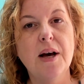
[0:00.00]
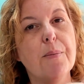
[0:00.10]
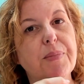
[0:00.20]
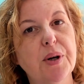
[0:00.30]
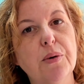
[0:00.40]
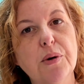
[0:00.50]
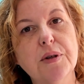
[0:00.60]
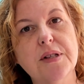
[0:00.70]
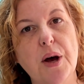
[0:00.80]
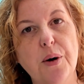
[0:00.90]
But
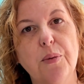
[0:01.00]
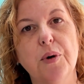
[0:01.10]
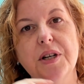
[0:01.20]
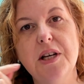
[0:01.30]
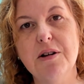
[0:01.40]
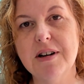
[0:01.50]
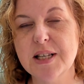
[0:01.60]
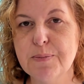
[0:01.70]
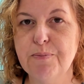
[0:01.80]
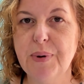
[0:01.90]
also, what are your
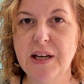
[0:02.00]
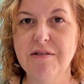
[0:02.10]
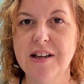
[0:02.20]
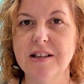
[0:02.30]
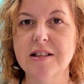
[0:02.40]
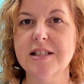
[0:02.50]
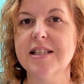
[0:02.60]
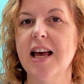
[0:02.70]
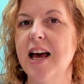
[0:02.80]
experience